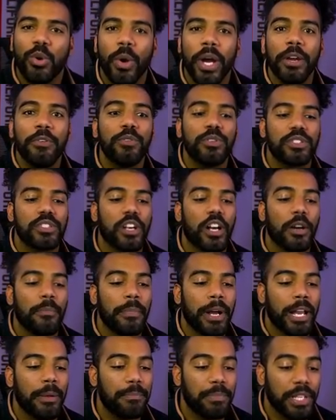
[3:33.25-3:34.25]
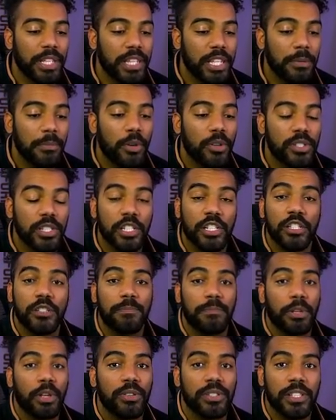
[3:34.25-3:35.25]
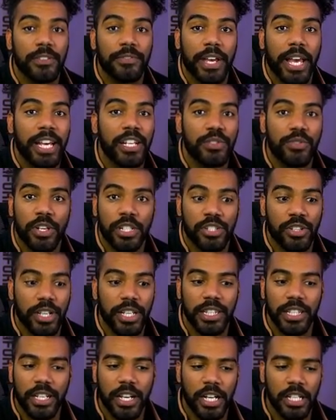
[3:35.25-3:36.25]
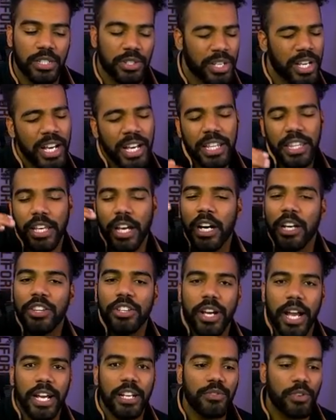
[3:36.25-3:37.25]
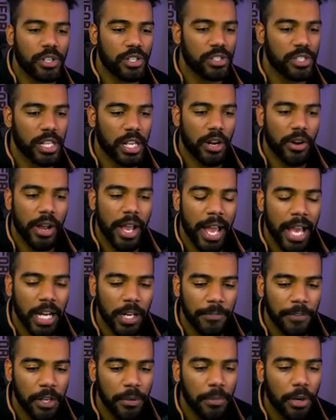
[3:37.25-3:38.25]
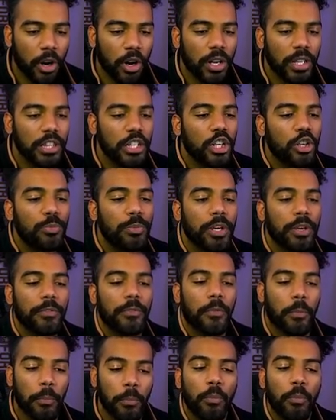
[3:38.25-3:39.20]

Qua Russaw might be the most explosive edge rusher in the country. The other edge rushers that are ahead of him are a little bit